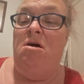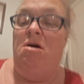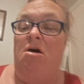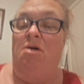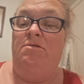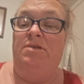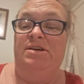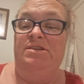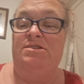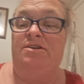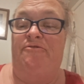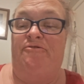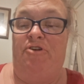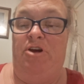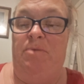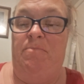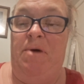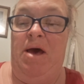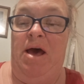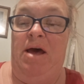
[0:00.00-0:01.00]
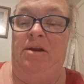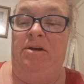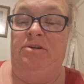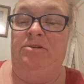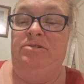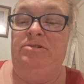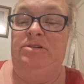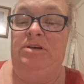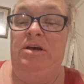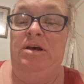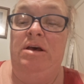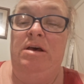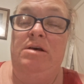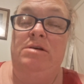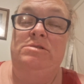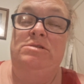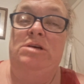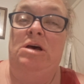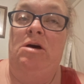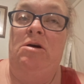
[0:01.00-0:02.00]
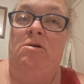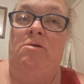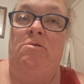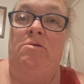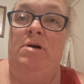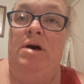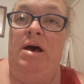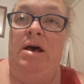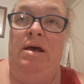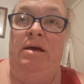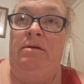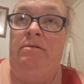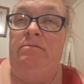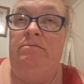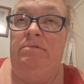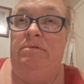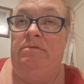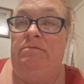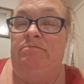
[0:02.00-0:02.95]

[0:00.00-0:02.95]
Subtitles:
All these are free patterns, so I